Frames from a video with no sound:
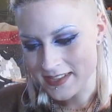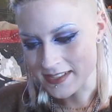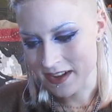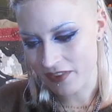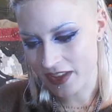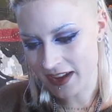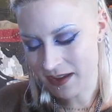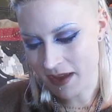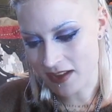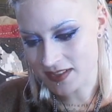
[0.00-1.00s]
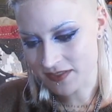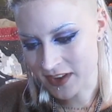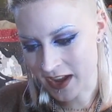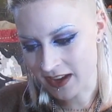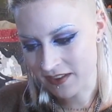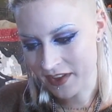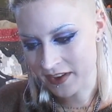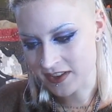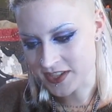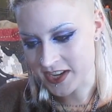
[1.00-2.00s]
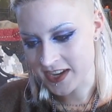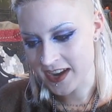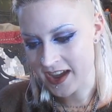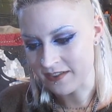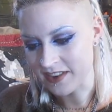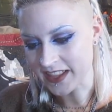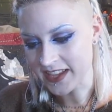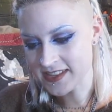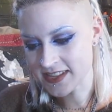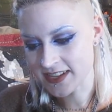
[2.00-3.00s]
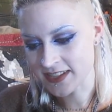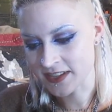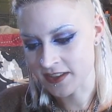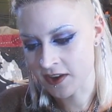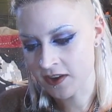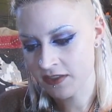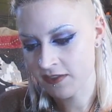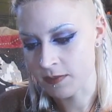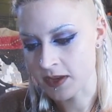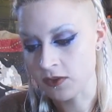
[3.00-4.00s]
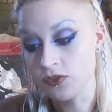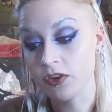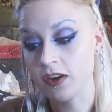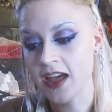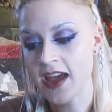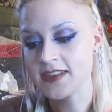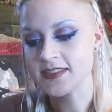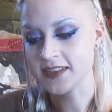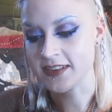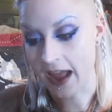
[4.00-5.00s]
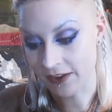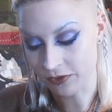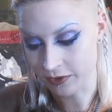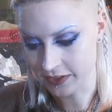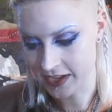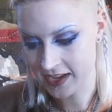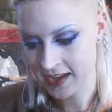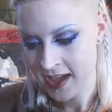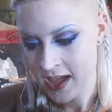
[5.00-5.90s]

significant amounts of negative energy and release it into the earth to be neutralized naturally.